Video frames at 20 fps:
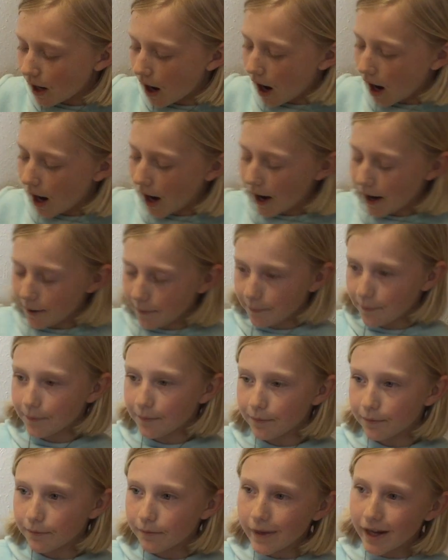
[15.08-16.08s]
I
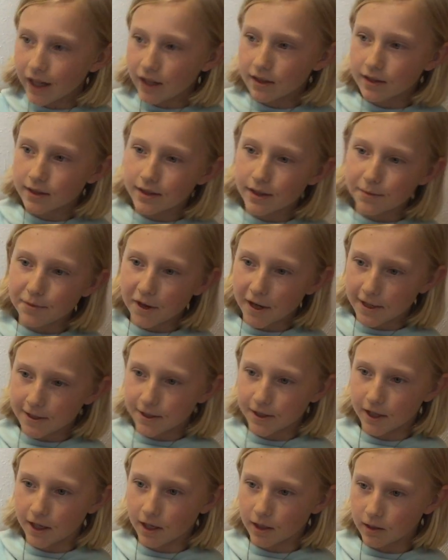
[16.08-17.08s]
mixed the bread
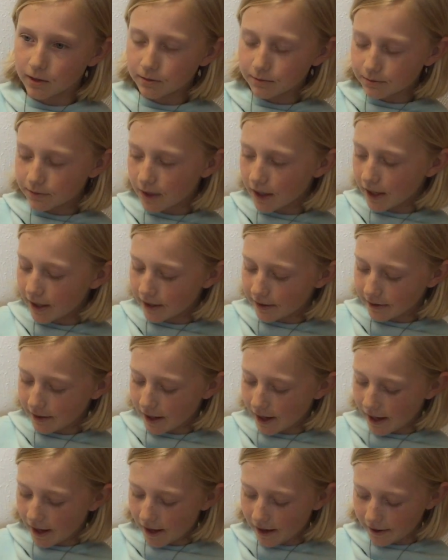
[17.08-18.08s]
dough and
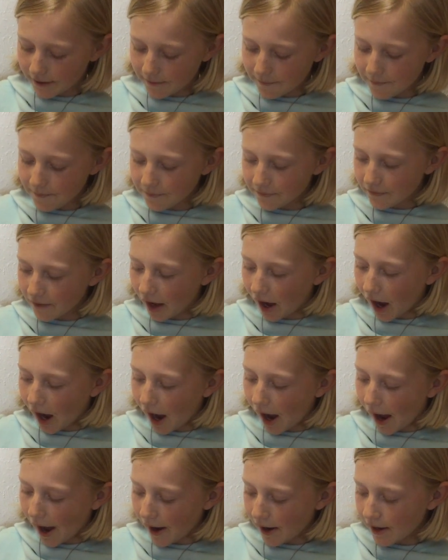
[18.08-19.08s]
then
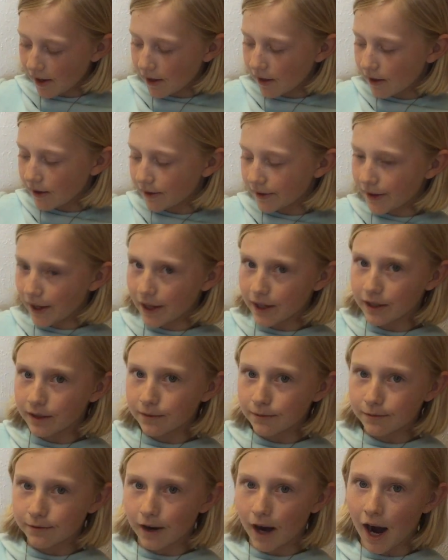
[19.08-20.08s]
I let it
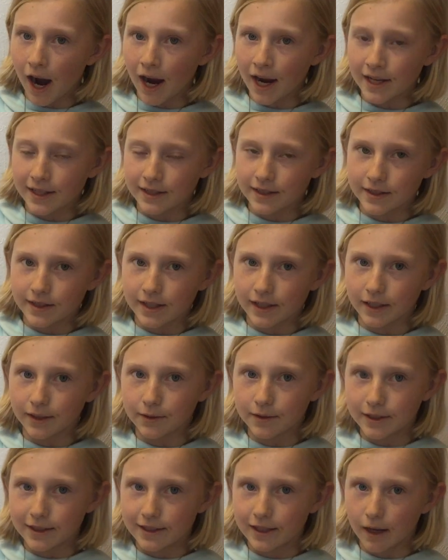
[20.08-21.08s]
rise until it
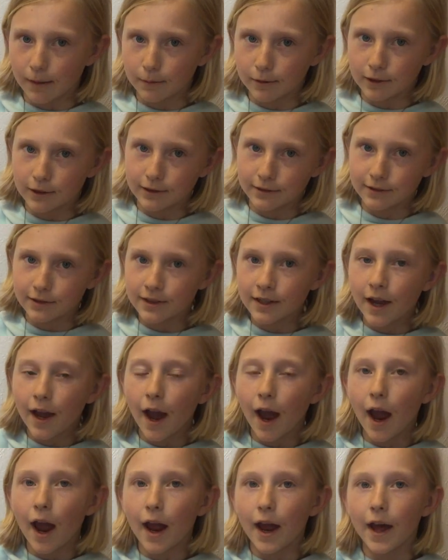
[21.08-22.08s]
was doubled,
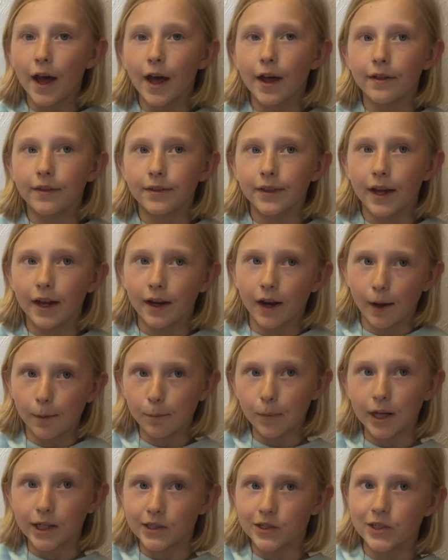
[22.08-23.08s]
and then I
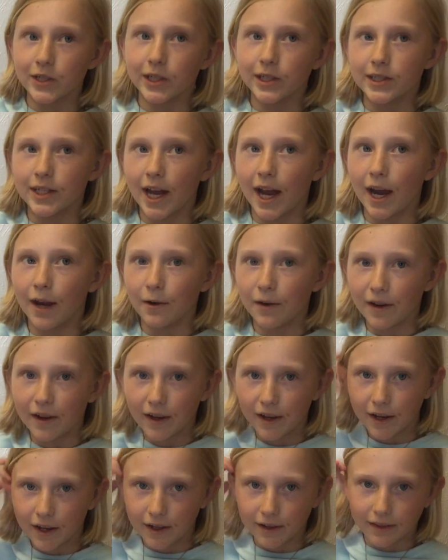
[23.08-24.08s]
punched it down
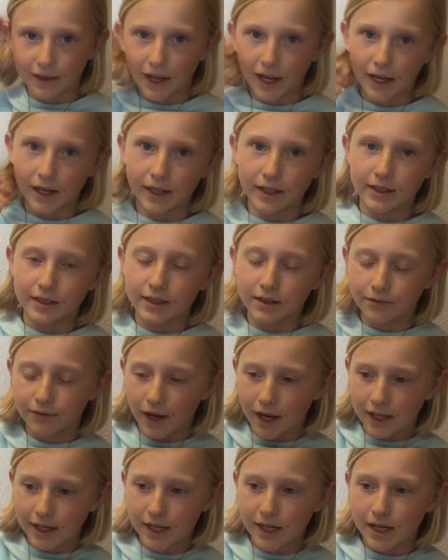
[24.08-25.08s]
and then
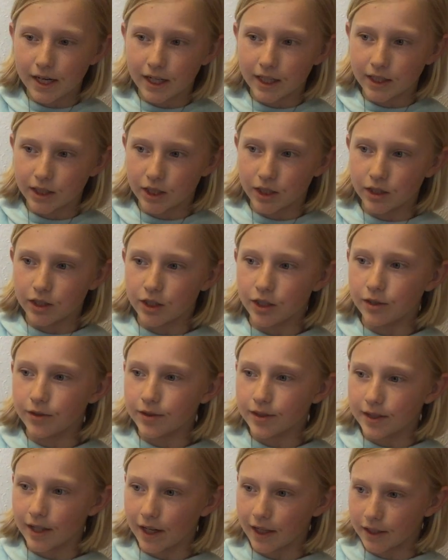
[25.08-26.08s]
divided it into 2
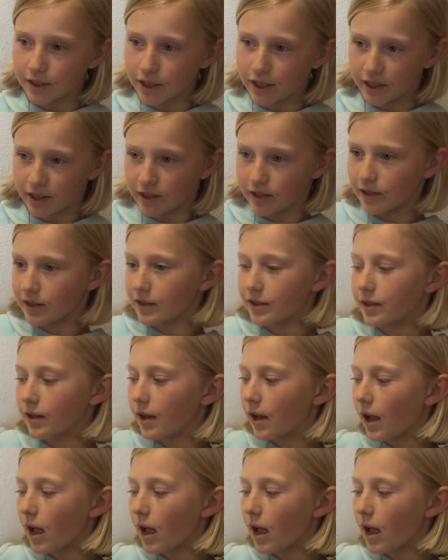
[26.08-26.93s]
sections.